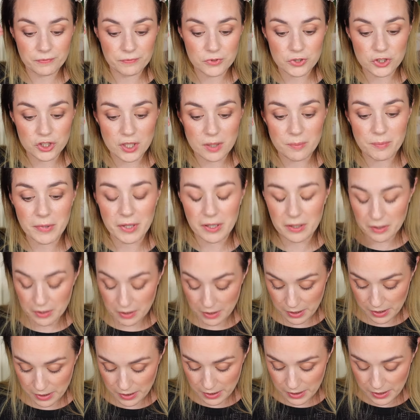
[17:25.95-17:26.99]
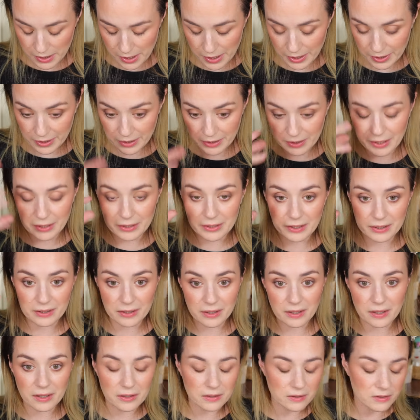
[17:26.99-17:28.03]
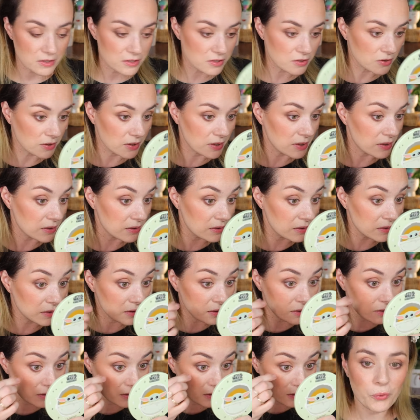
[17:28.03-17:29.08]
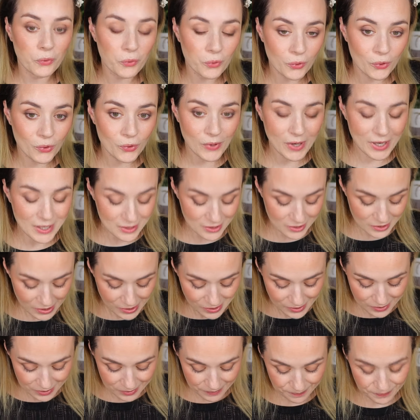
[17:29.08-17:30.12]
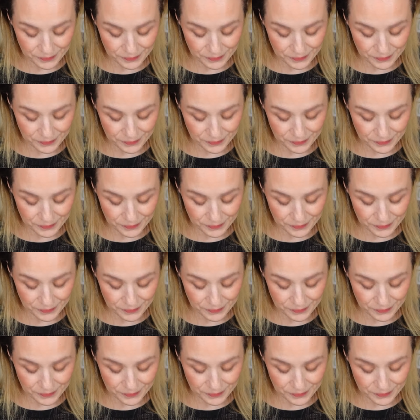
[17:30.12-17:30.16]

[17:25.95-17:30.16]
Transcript: shaping the eye and connecting the colors together oh i think